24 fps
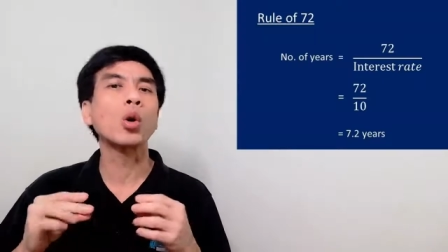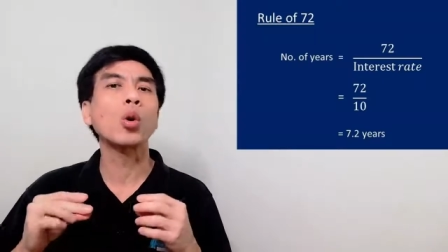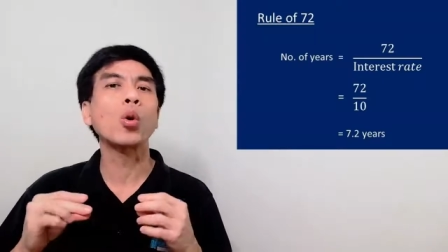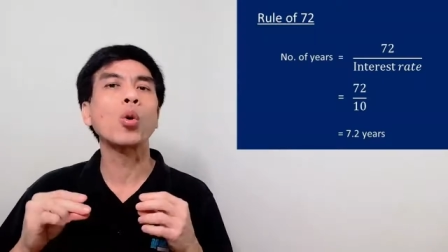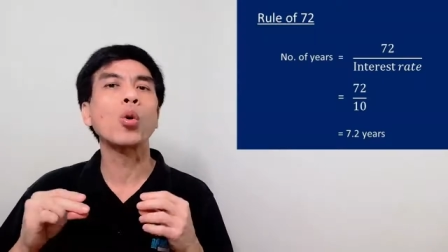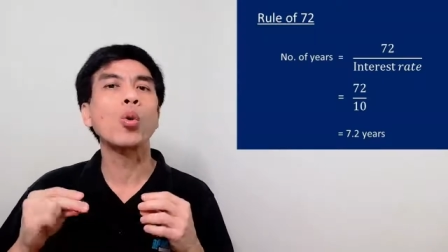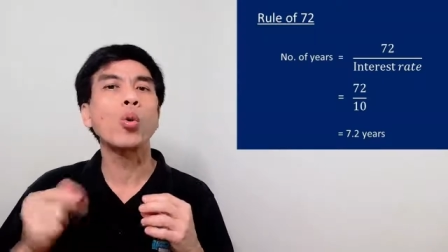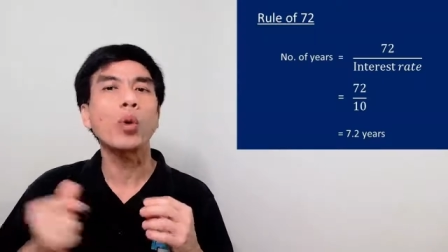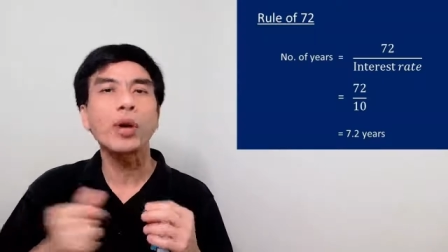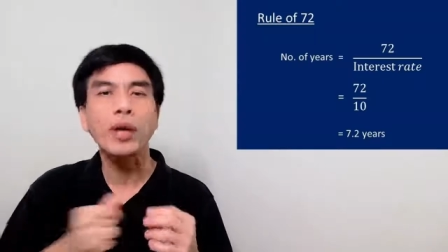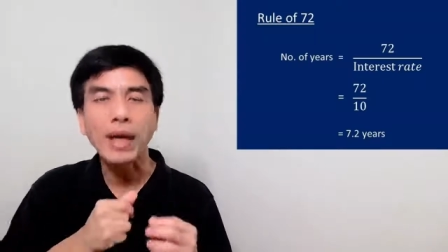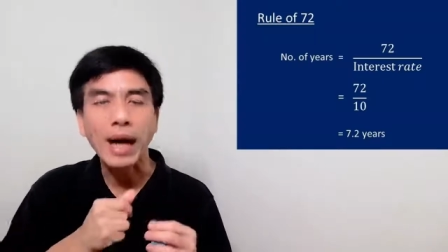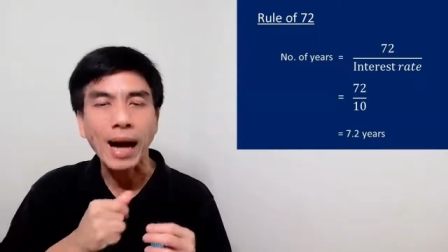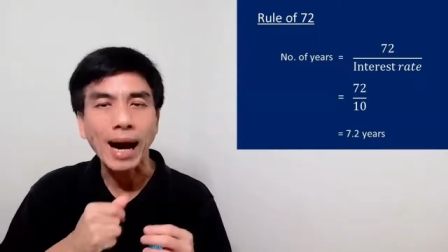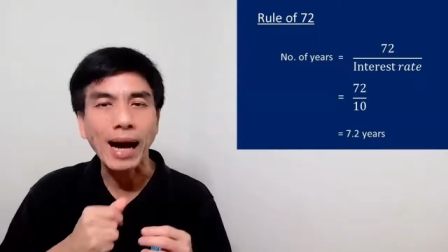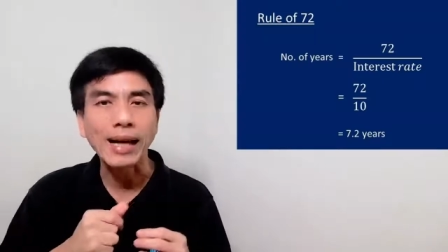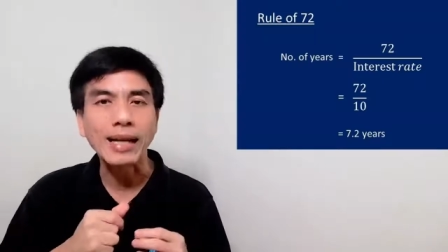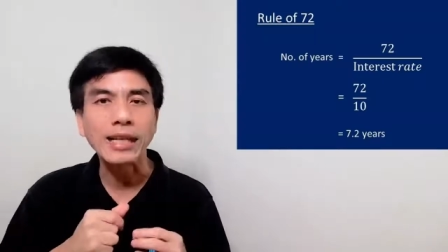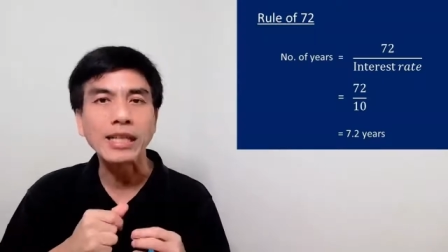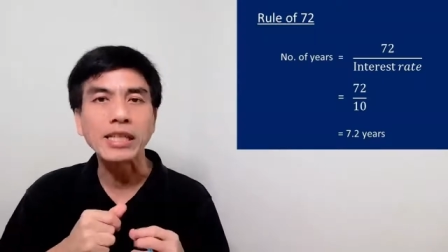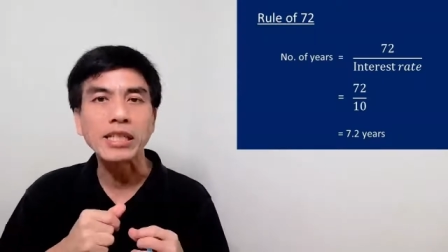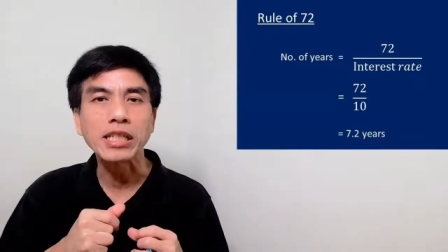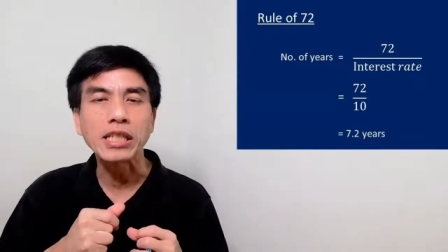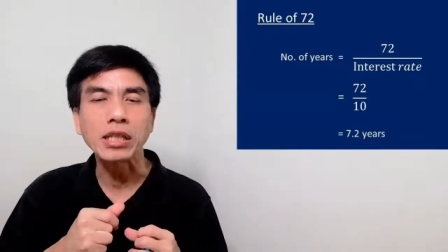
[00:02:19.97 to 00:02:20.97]
quick
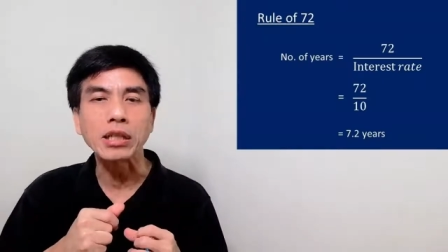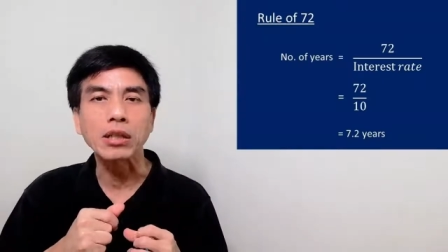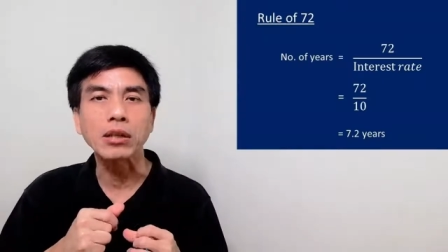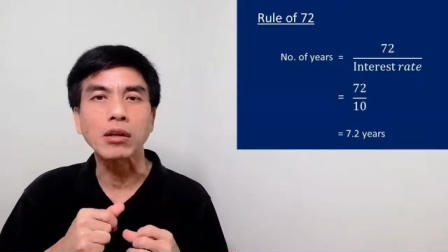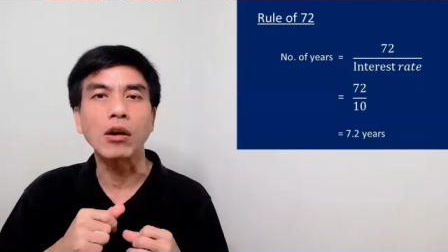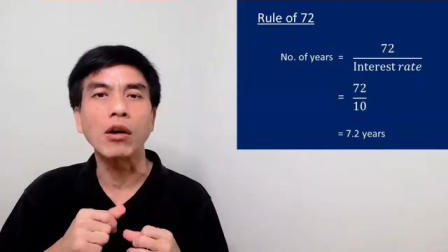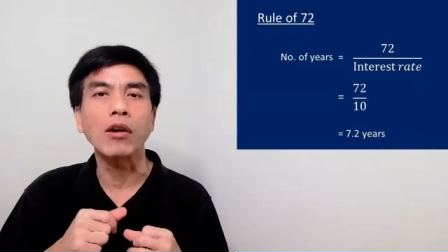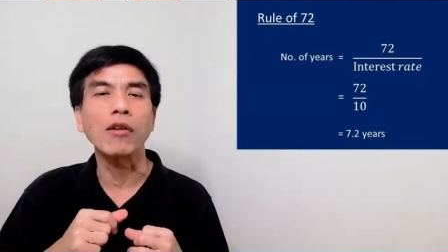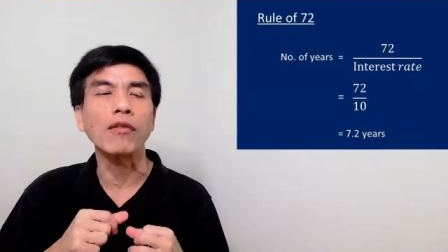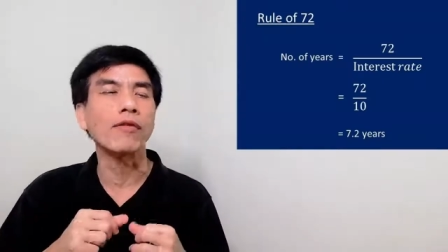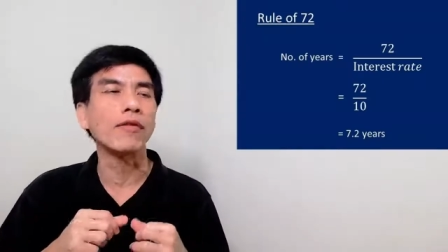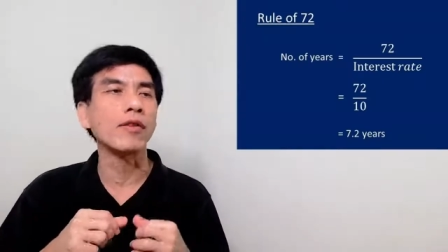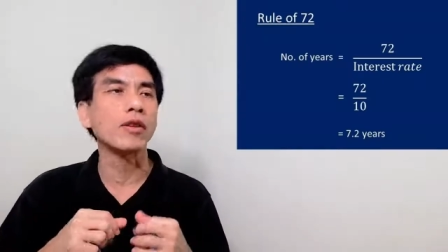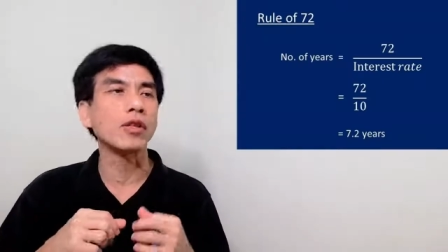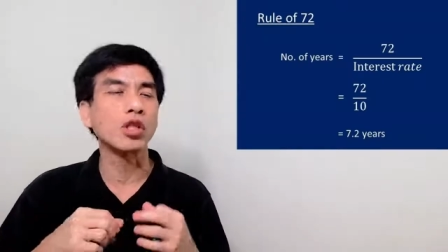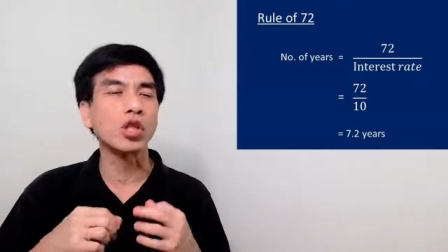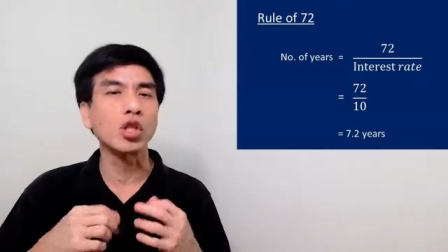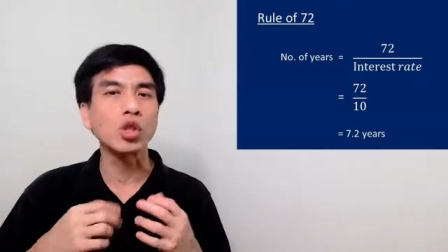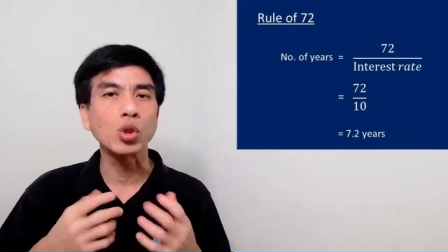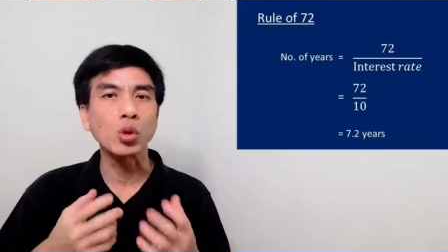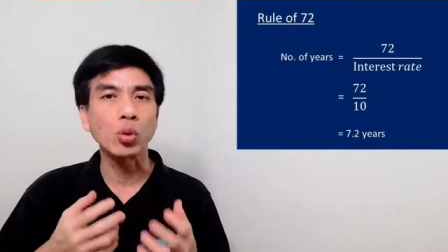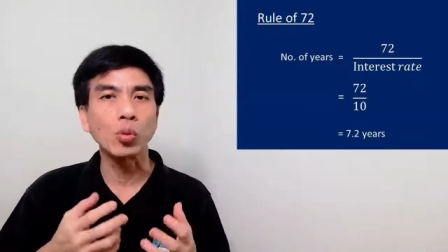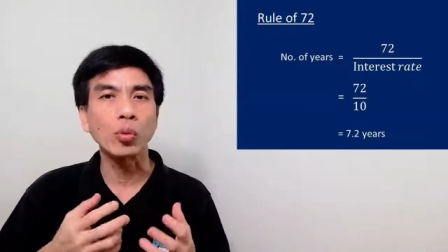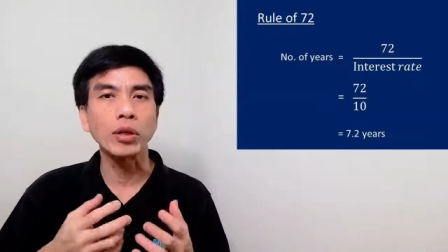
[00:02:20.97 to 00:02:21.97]
idea of
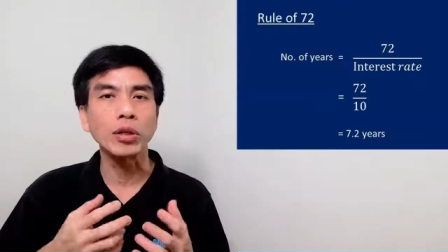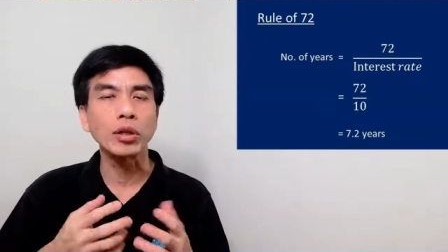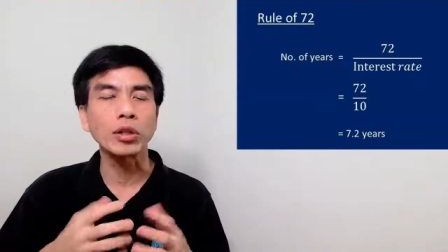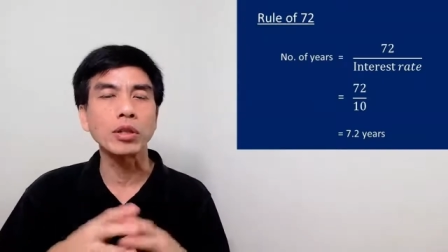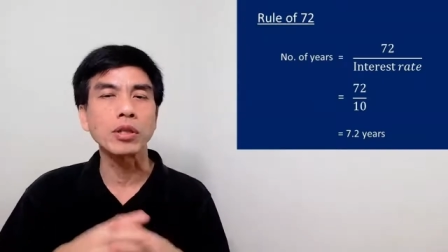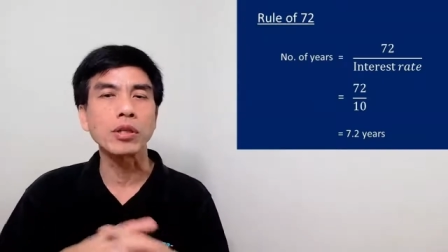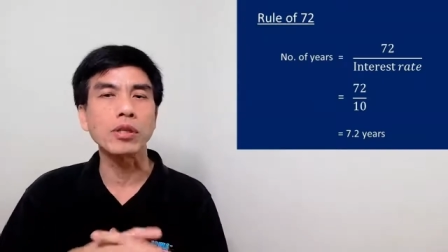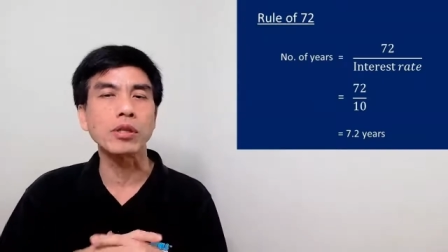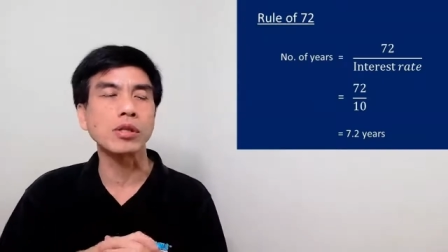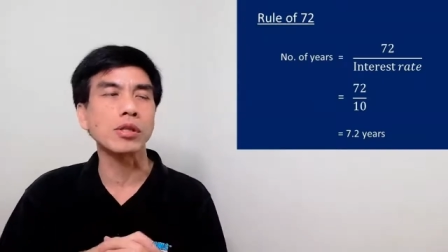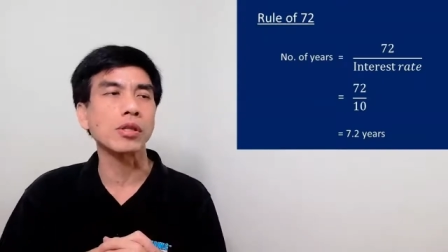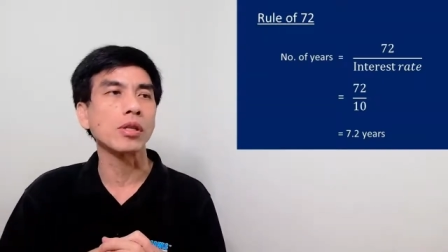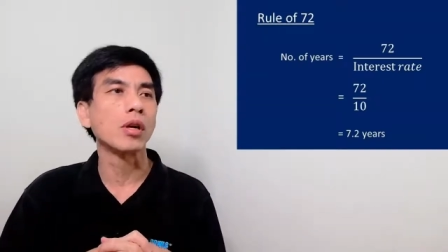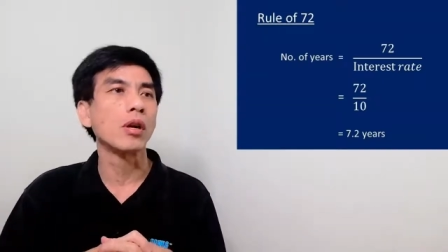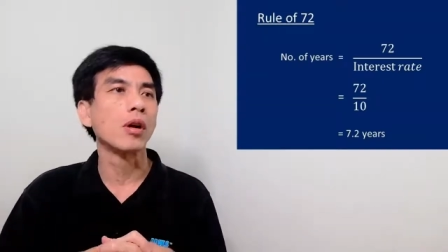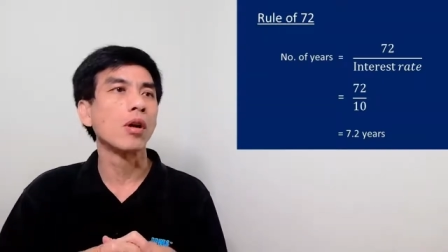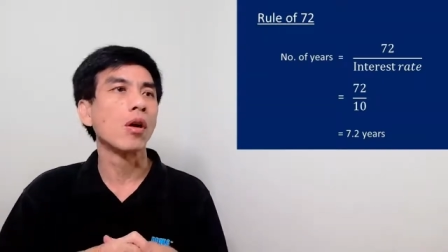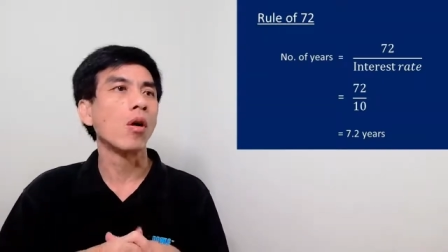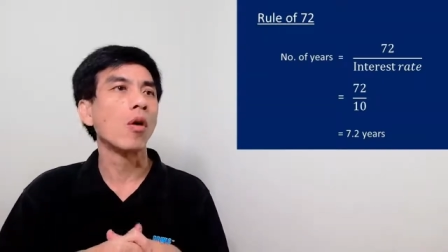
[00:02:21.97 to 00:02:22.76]
situations,